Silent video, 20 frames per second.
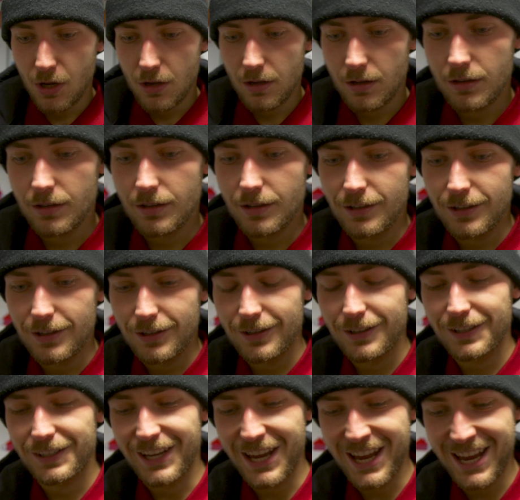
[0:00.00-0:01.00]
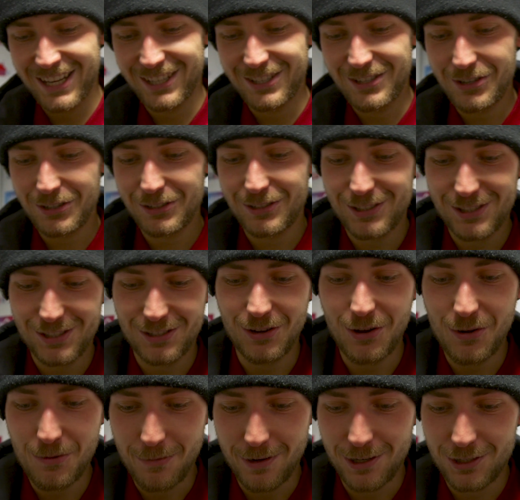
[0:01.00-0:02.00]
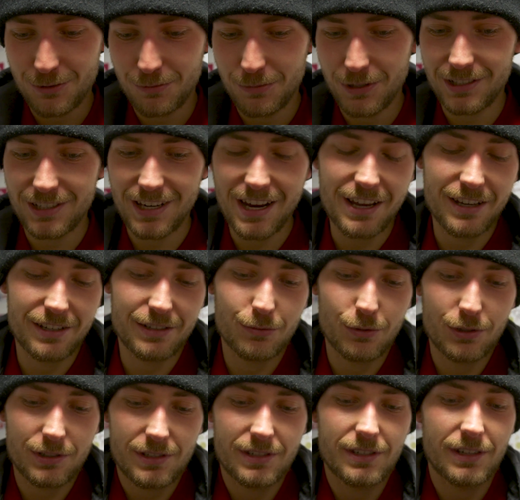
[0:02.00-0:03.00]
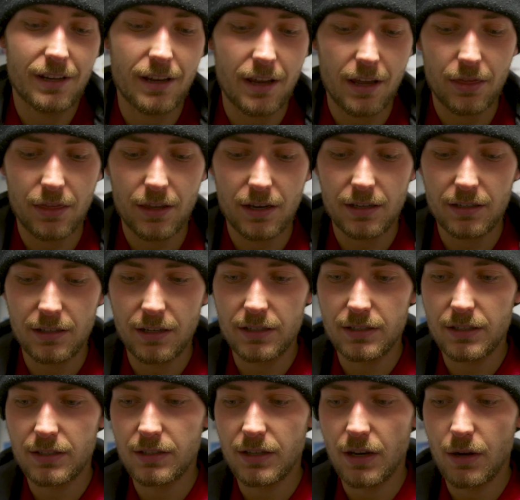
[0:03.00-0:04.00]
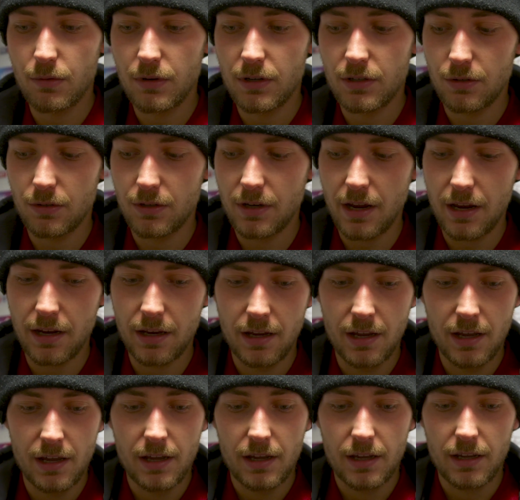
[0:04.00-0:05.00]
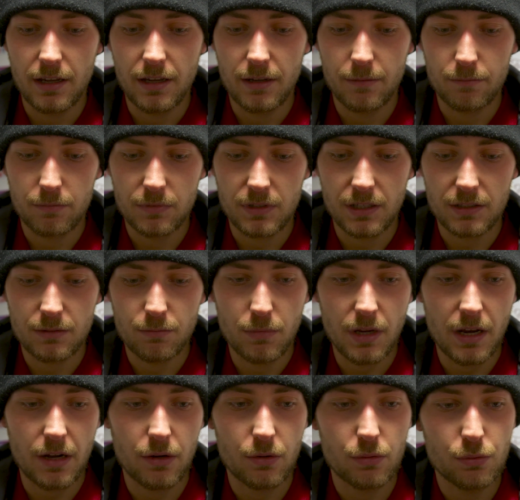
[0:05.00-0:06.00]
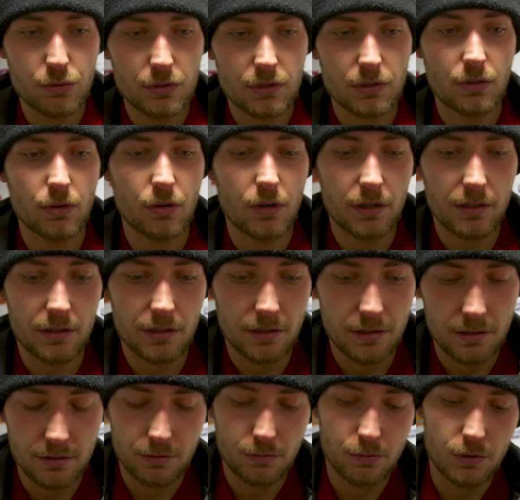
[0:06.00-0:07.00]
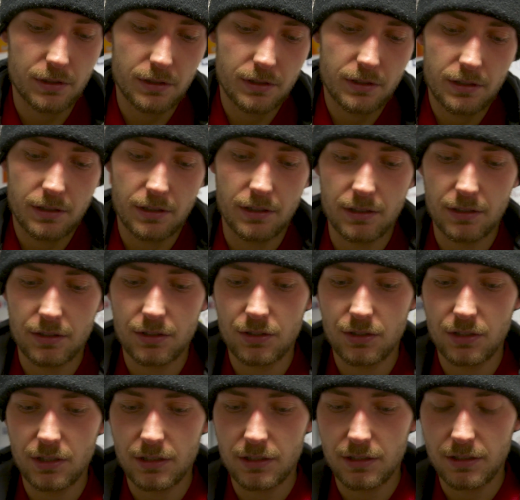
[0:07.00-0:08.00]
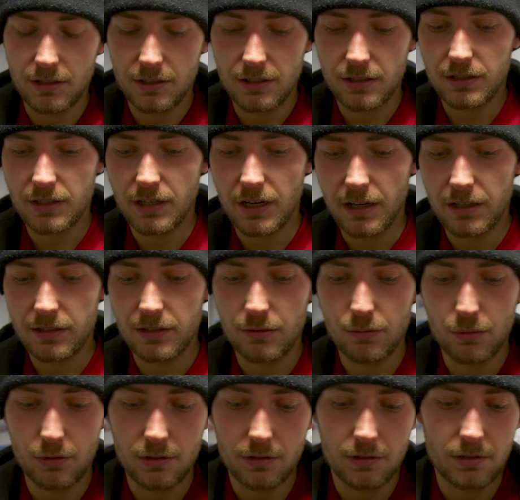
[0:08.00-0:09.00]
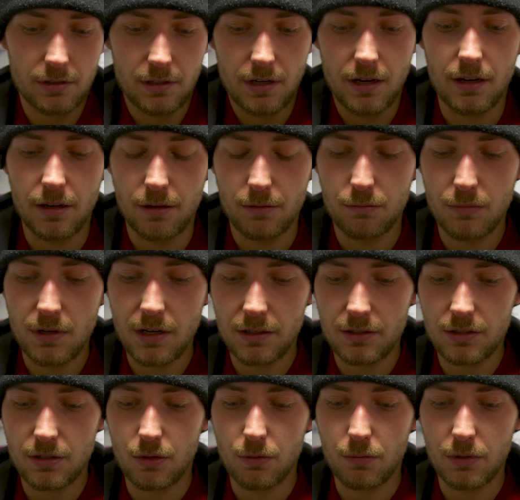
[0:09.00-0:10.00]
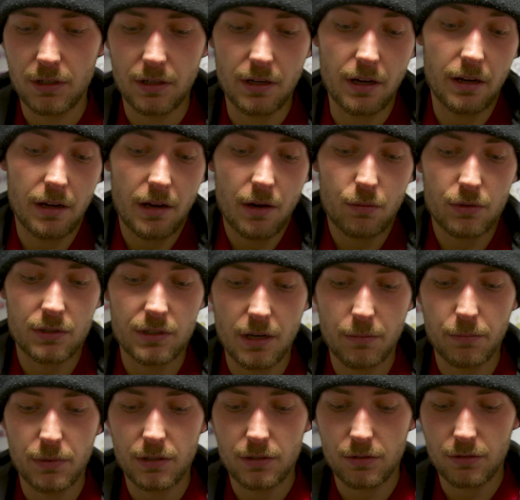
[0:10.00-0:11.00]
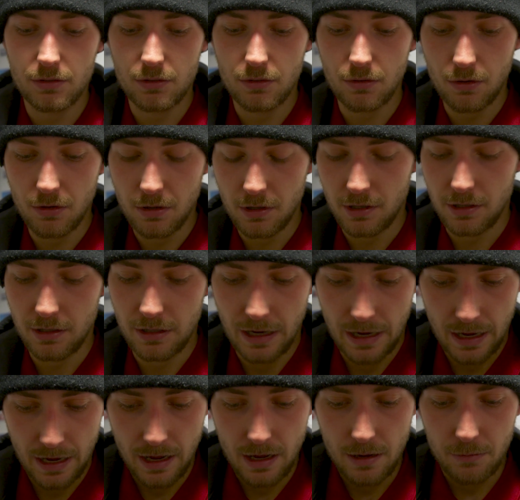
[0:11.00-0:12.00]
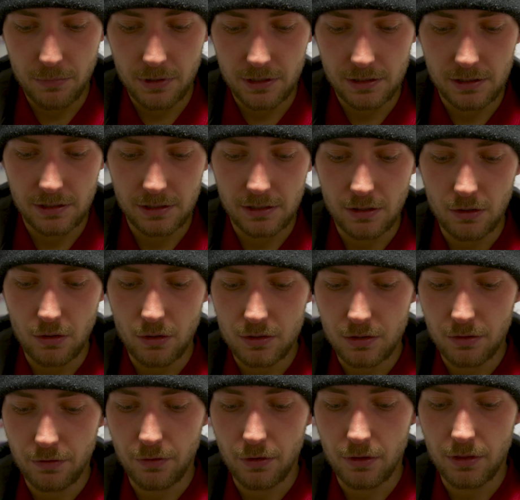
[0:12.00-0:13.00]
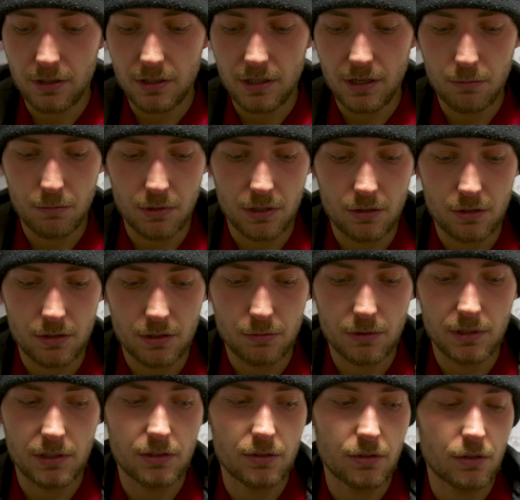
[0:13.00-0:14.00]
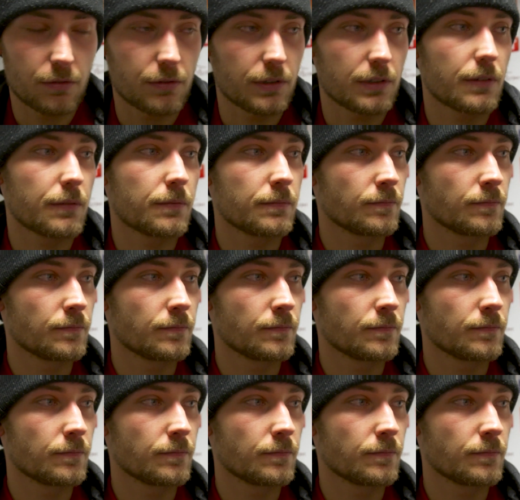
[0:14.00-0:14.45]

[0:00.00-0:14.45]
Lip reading: Not so much, but yeah, it was I think necessary today. Doesn't matter who scored. It was in this case it was me. So, but I was happy to score, but also for the team because we deserve it.